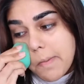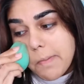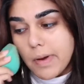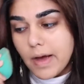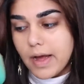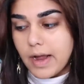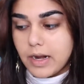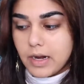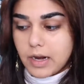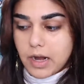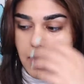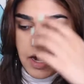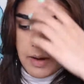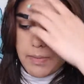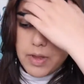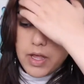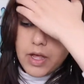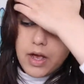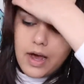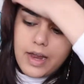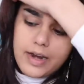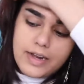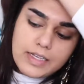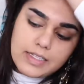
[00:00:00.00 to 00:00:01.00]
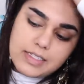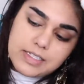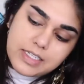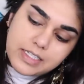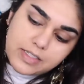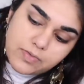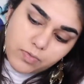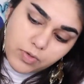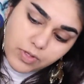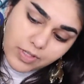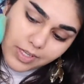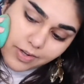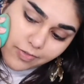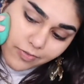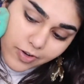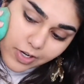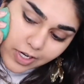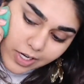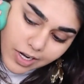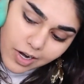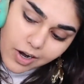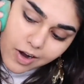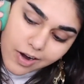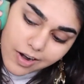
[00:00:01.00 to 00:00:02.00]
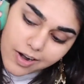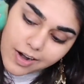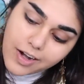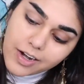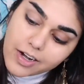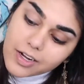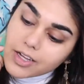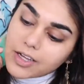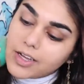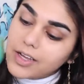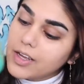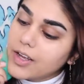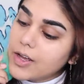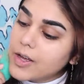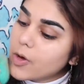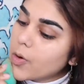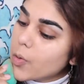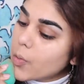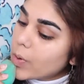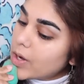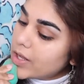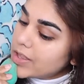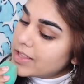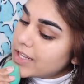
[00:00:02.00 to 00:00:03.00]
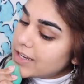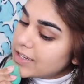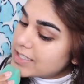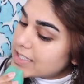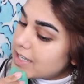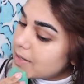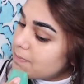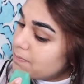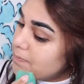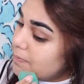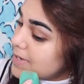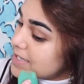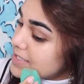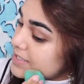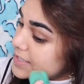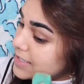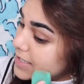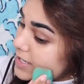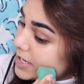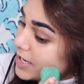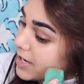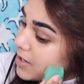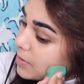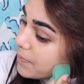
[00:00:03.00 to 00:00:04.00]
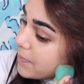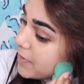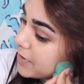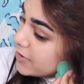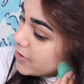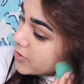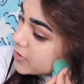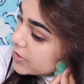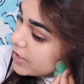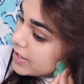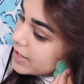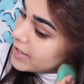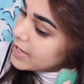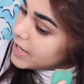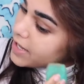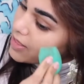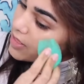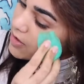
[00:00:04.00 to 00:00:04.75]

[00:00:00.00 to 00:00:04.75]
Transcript: but I gotta be honest, it's really freaking hard when things keep messing up and you're trying to get